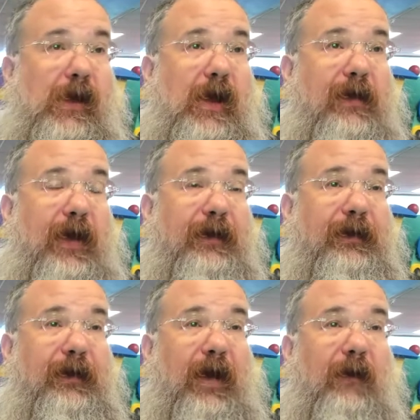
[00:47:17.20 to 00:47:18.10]
and
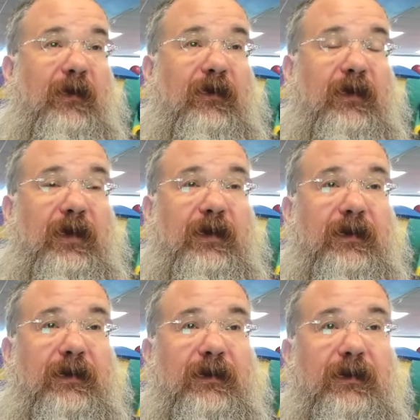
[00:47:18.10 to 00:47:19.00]
then obviously
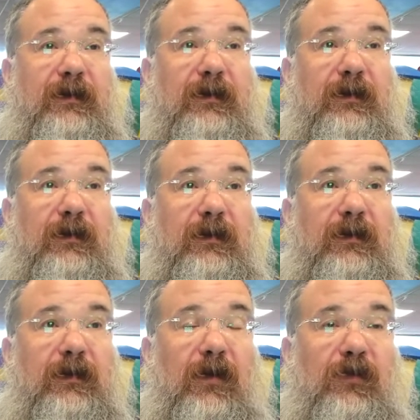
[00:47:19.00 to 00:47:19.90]

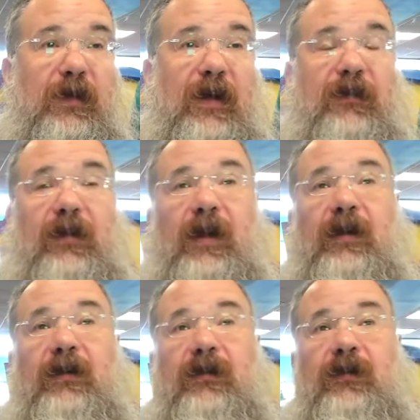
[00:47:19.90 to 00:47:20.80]
it goes without
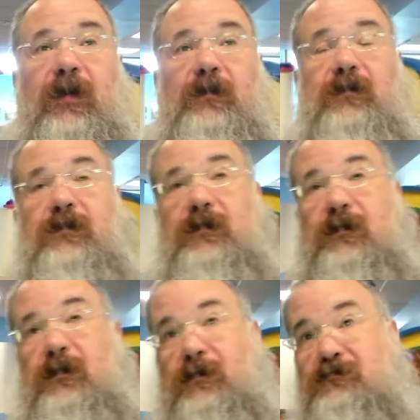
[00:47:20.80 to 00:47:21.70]
saying some
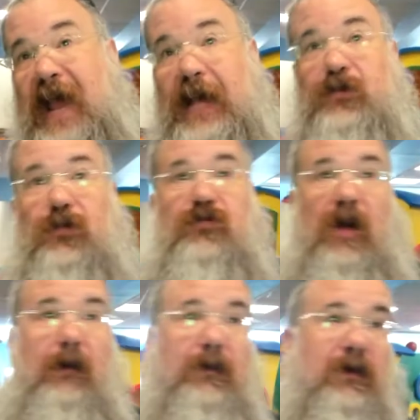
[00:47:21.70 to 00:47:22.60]
major
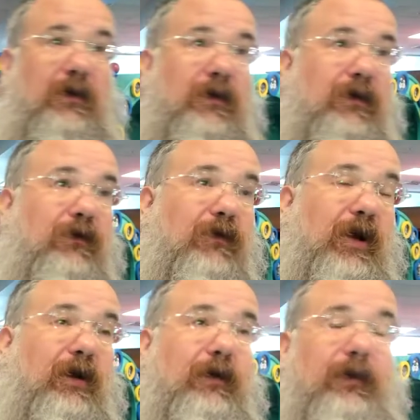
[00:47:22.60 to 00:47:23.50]
trauma
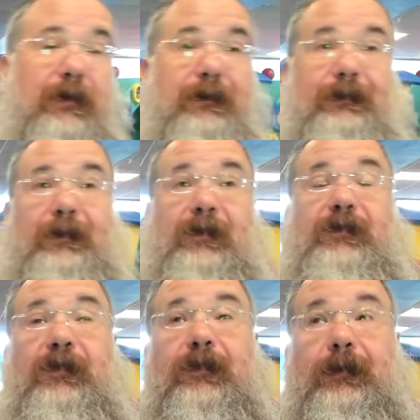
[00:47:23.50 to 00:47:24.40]
where there's
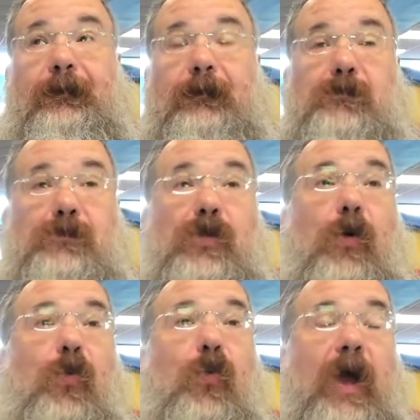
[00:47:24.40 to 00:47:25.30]
just
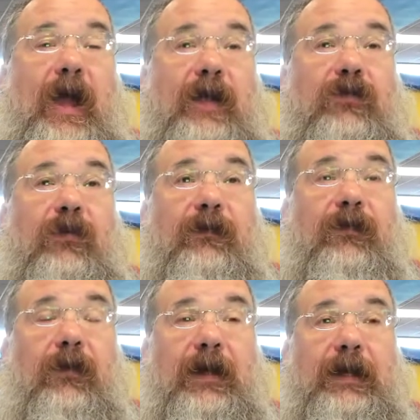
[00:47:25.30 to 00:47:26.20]
no way to
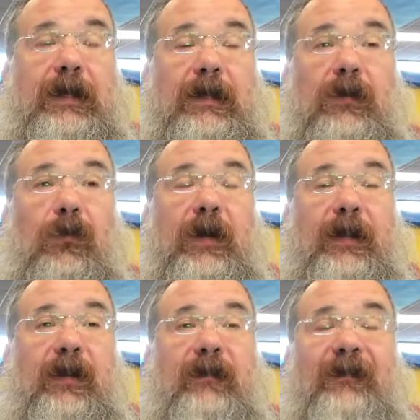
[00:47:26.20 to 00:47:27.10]
avoid the way
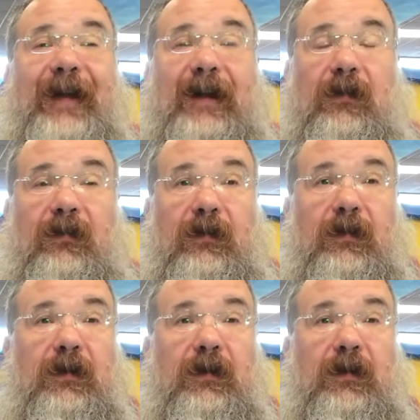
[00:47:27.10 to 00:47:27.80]
that it affects